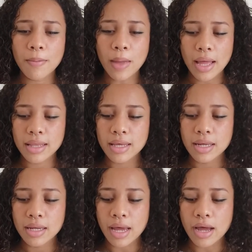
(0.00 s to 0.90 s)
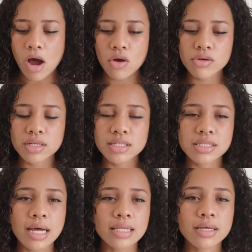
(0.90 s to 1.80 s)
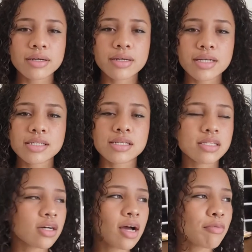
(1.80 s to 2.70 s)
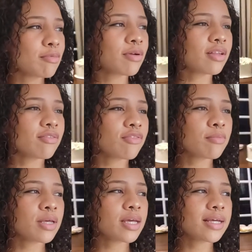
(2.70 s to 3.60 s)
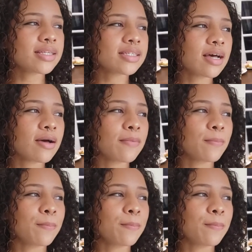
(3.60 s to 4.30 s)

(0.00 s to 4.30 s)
And then I awkwardly sat there as they sung happy birthday for me because I